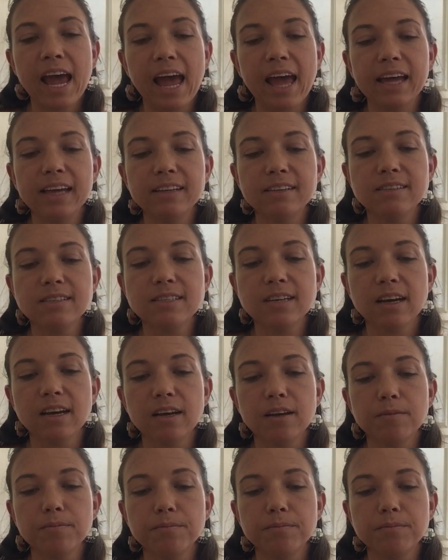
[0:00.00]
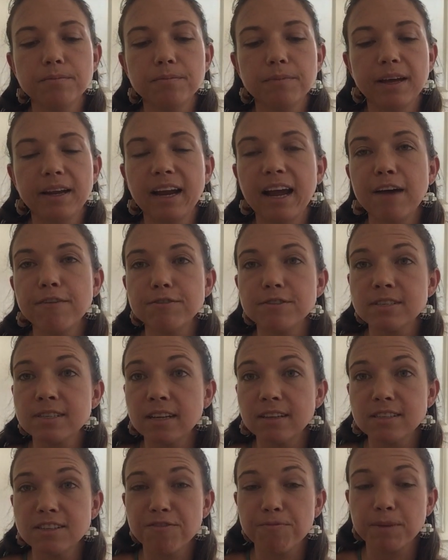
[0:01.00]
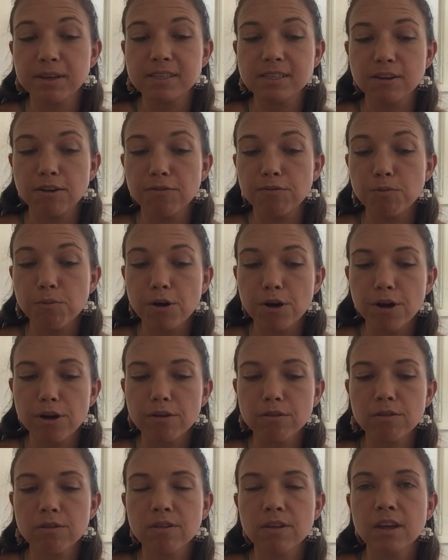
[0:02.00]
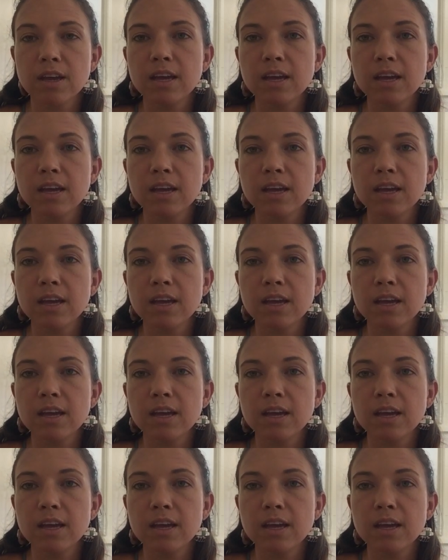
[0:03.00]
and I have a sense of my self-worth,